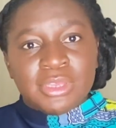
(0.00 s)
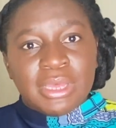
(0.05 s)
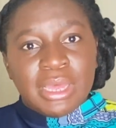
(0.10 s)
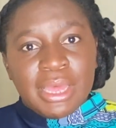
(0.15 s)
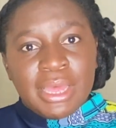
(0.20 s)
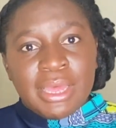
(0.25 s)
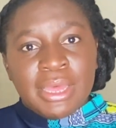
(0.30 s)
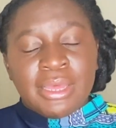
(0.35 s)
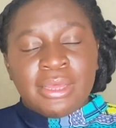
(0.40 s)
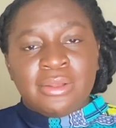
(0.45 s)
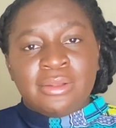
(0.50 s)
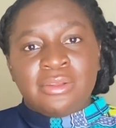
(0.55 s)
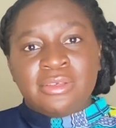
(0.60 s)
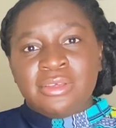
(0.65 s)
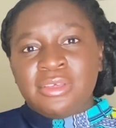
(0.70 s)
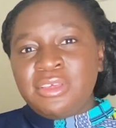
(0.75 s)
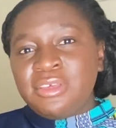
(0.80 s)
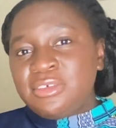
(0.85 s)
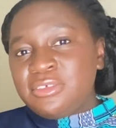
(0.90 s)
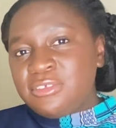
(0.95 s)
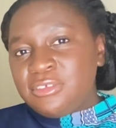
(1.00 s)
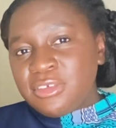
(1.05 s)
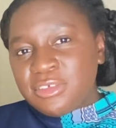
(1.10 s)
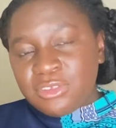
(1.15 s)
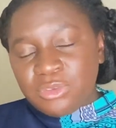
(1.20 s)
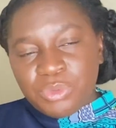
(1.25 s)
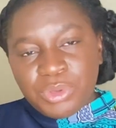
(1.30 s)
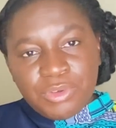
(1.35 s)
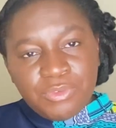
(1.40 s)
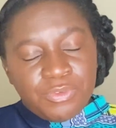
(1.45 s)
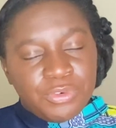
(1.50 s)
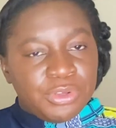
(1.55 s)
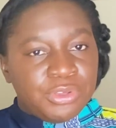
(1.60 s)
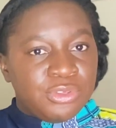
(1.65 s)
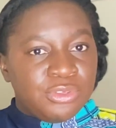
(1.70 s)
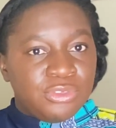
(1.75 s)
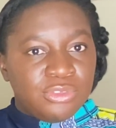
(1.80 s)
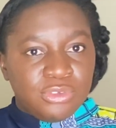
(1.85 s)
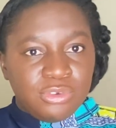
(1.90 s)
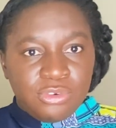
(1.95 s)
And the easiest way for you
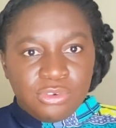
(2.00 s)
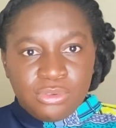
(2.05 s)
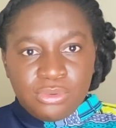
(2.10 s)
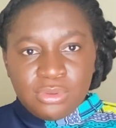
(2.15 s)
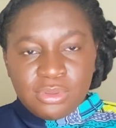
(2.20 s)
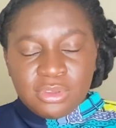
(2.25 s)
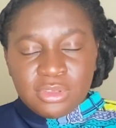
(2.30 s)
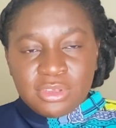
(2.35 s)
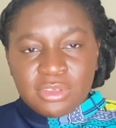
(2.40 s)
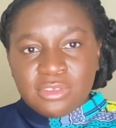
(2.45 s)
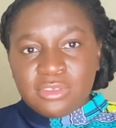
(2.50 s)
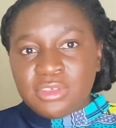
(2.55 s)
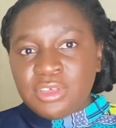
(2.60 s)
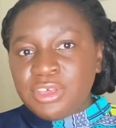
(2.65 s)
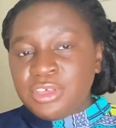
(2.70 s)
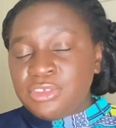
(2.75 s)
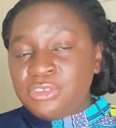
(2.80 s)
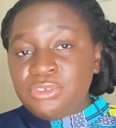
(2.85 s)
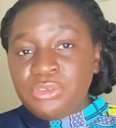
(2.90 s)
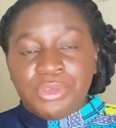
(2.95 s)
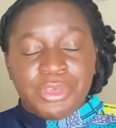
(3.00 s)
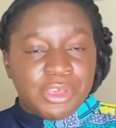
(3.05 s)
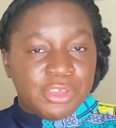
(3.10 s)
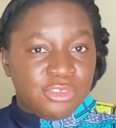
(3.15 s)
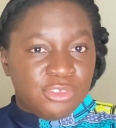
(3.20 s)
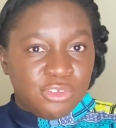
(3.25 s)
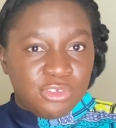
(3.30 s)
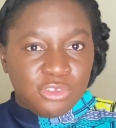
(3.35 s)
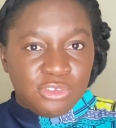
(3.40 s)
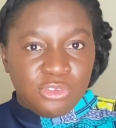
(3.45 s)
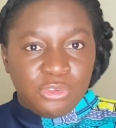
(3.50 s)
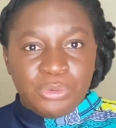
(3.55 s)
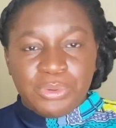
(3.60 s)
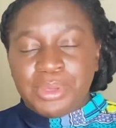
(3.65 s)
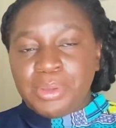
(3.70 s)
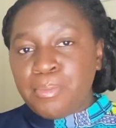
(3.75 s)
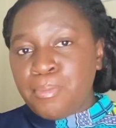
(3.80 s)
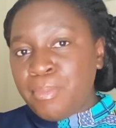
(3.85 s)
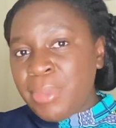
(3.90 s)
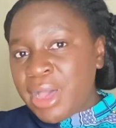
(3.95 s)
to do this is you can just do a
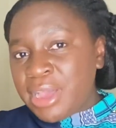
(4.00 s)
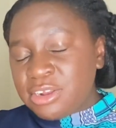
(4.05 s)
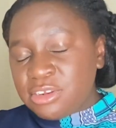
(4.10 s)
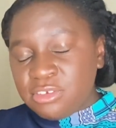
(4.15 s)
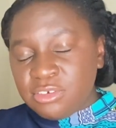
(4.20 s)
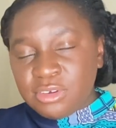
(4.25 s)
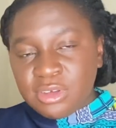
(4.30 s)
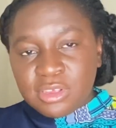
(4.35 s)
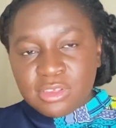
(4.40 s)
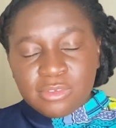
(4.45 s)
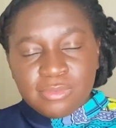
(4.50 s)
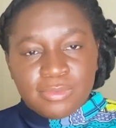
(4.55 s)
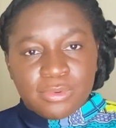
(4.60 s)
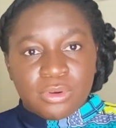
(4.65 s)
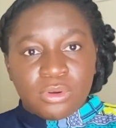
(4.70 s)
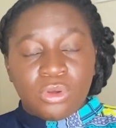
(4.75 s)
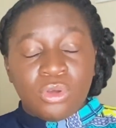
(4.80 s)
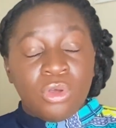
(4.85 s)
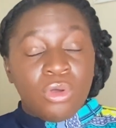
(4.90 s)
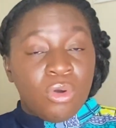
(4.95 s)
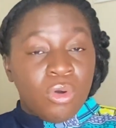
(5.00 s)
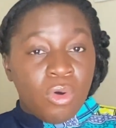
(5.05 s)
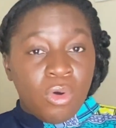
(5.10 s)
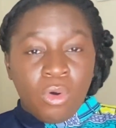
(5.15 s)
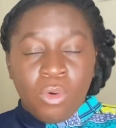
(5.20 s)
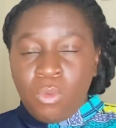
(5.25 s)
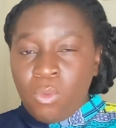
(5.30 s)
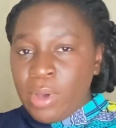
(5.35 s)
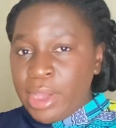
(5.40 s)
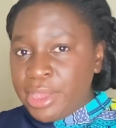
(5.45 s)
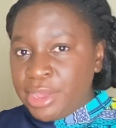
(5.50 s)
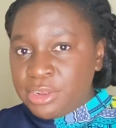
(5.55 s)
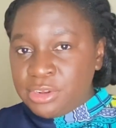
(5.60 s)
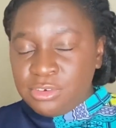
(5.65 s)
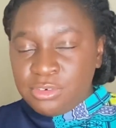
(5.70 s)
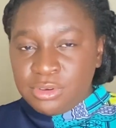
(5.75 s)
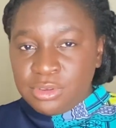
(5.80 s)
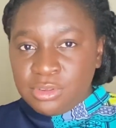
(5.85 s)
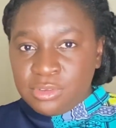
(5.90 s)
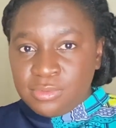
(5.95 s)
bank transfer or wire
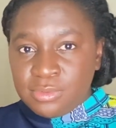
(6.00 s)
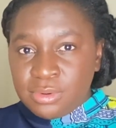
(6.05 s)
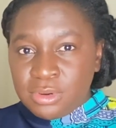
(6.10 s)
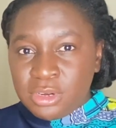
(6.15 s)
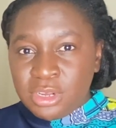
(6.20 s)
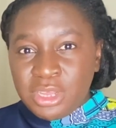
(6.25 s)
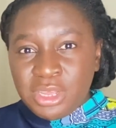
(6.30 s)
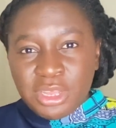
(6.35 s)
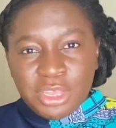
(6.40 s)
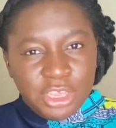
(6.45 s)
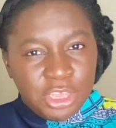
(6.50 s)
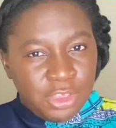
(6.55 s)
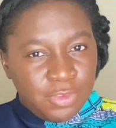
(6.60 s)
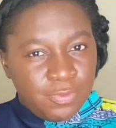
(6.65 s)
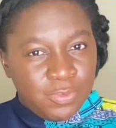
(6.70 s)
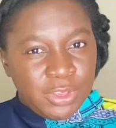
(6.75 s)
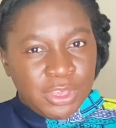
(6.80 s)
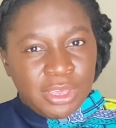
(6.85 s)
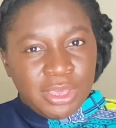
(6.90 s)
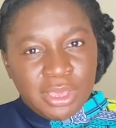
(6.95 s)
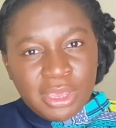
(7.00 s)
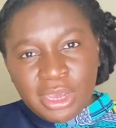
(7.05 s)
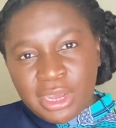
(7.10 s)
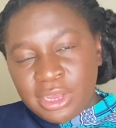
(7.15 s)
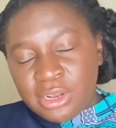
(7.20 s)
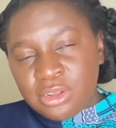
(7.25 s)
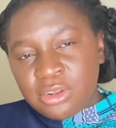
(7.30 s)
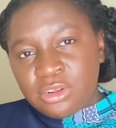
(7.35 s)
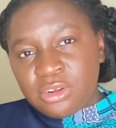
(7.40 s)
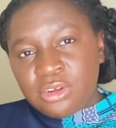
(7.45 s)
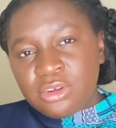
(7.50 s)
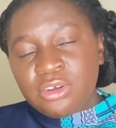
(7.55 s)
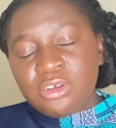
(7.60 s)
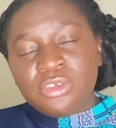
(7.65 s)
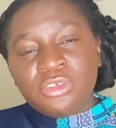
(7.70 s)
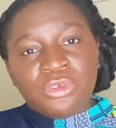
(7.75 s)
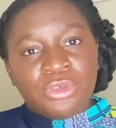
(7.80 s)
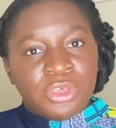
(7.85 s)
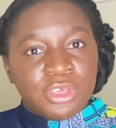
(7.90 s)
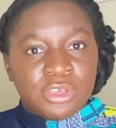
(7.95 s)
transfer. If you're in Canada,
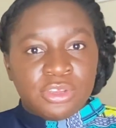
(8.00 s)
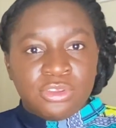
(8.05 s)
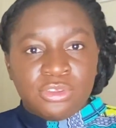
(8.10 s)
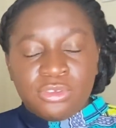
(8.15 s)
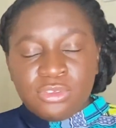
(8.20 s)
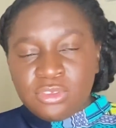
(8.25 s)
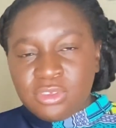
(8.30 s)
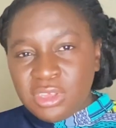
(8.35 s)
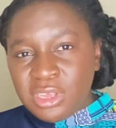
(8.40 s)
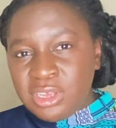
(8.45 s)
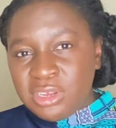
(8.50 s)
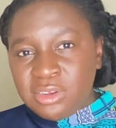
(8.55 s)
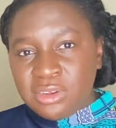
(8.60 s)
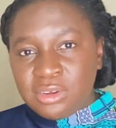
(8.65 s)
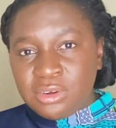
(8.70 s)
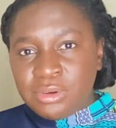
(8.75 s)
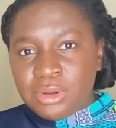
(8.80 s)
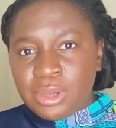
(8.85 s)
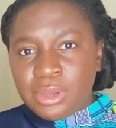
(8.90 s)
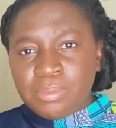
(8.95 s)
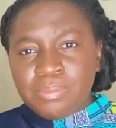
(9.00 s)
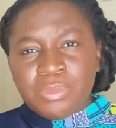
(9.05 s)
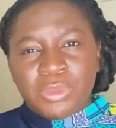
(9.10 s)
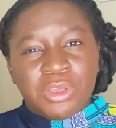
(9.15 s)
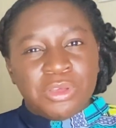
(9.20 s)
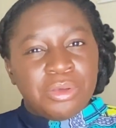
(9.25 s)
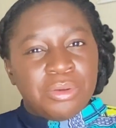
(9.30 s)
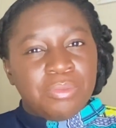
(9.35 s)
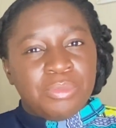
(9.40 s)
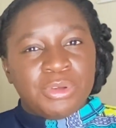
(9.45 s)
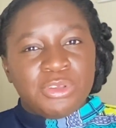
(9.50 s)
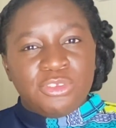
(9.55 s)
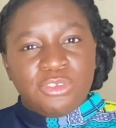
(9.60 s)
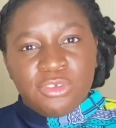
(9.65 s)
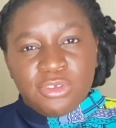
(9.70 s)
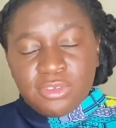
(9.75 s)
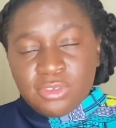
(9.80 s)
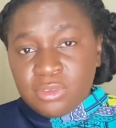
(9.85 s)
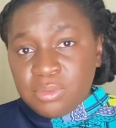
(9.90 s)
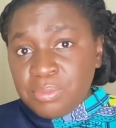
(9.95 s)
you can use Interact. But
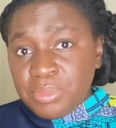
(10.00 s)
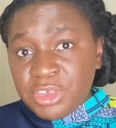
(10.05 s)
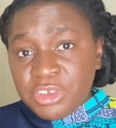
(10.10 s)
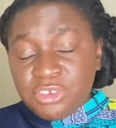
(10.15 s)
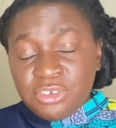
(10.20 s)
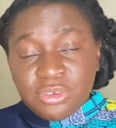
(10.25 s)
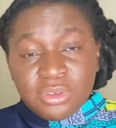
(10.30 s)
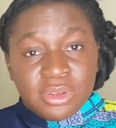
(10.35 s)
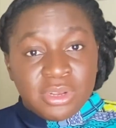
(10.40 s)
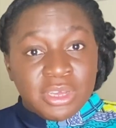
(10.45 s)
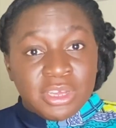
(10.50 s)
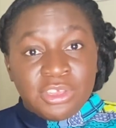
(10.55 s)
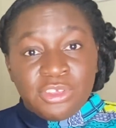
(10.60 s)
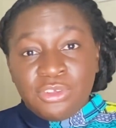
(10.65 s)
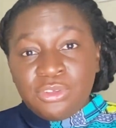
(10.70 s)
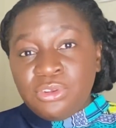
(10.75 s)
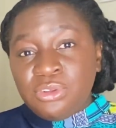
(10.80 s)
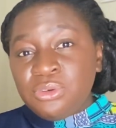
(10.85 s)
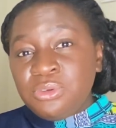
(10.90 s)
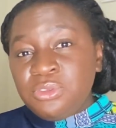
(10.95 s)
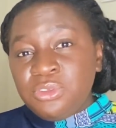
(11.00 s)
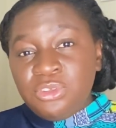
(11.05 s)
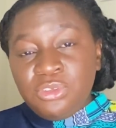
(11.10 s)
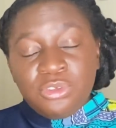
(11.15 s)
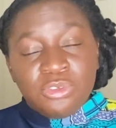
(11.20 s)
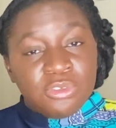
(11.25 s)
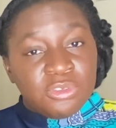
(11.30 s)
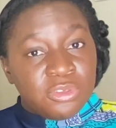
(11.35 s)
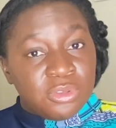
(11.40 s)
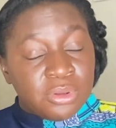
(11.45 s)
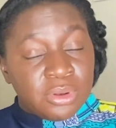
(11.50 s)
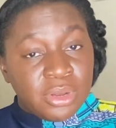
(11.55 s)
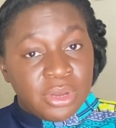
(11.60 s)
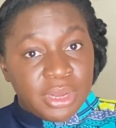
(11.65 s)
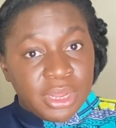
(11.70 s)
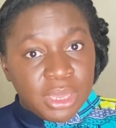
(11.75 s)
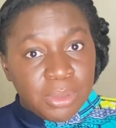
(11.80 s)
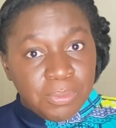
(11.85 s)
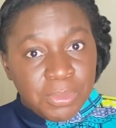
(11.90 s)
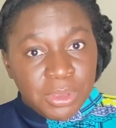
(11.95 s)
just make sure that you don't use your
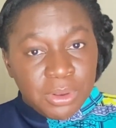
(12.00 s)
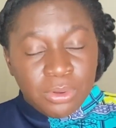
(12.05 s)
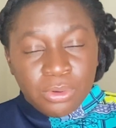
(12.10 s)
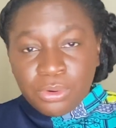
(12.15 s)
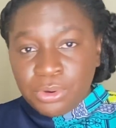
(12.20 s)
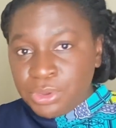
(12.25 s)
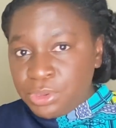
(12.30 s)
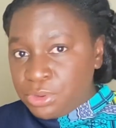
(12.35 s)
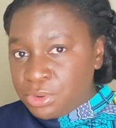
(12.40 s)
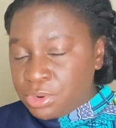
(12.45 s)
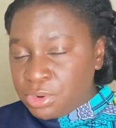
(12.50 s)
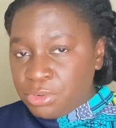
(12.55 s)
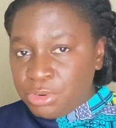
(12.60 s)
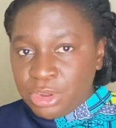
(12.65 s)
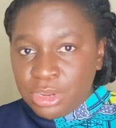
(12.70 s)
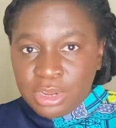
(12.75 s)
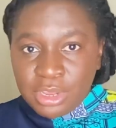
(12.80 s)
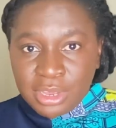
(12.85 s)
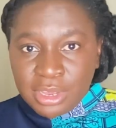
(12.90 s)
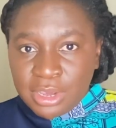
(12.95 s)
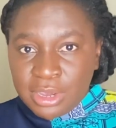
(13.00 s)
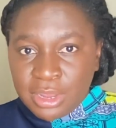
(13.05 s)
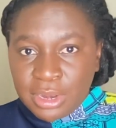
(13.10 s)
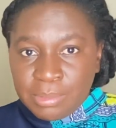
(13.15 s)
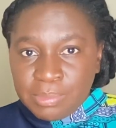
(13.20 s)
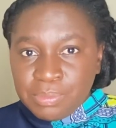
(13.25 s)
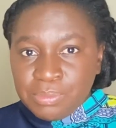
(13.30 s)
debit or your credit card.